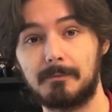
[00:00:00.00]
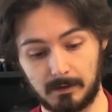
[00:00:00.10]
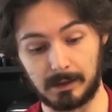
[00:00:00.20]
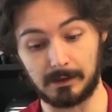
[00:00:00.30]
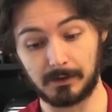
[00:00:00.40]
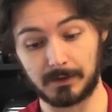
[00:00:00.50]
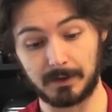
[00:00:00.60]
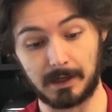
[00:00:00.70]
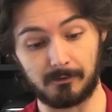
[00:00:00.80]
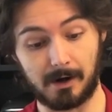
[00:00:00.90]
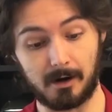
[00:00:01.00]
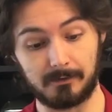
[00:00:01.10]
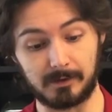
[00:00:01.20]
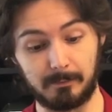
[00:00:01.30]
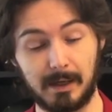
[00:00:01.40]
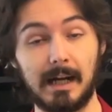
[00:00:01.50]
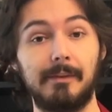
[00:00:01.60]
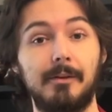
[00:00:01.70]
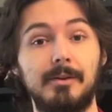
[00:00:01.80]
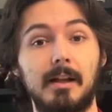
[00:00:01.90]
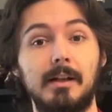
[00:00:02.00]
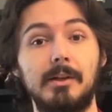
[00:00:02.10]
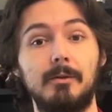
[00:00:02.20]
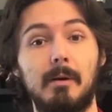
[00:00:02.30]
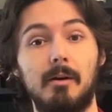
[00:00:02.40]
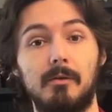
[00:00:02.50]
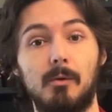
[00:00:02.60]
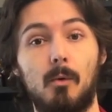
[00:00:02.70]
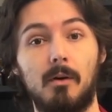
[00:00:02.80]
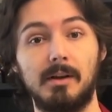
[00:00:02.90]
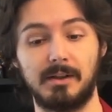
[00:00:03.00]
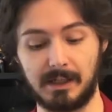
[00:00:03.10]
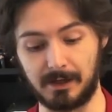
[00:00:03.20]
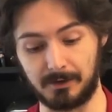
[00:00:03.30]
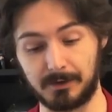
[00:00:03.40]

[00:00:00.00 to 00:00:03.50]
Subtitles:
And it looks like right off the bat, they're telling you about the warranty here.